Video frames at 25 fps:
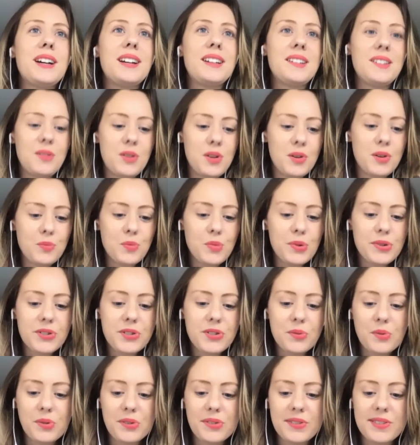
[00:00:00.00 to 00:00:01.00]
and
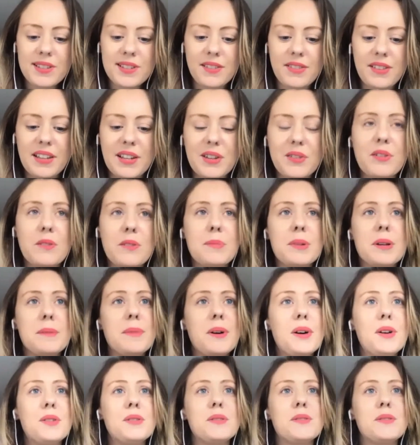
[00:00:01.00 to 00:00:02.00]
one-to-ones I think are a big
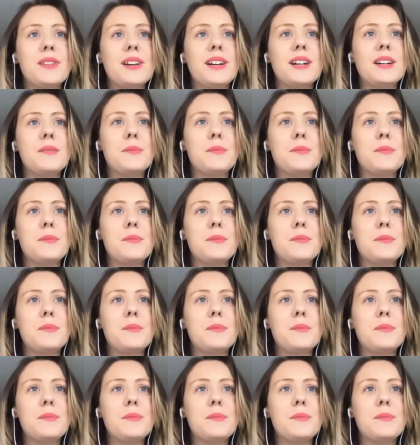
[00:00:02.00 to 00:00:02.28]
part of that,